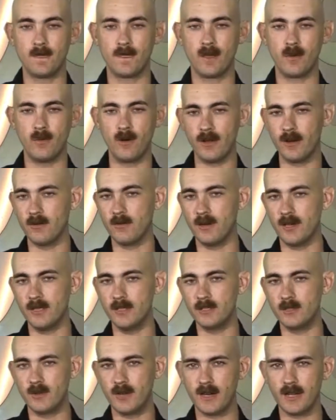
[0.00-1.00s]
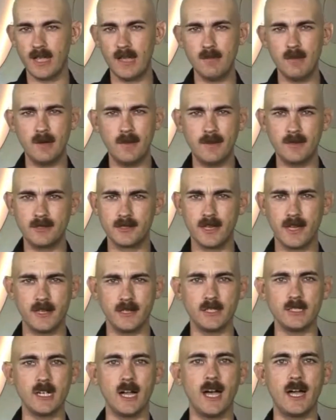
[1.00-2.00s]
what it was. So when I came home, I was kind of
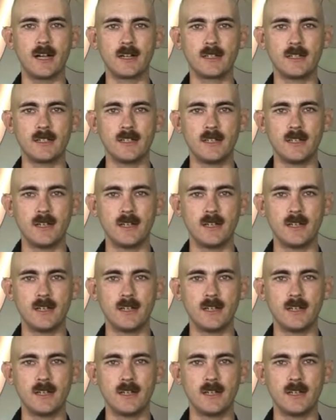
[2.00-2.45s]
shocked.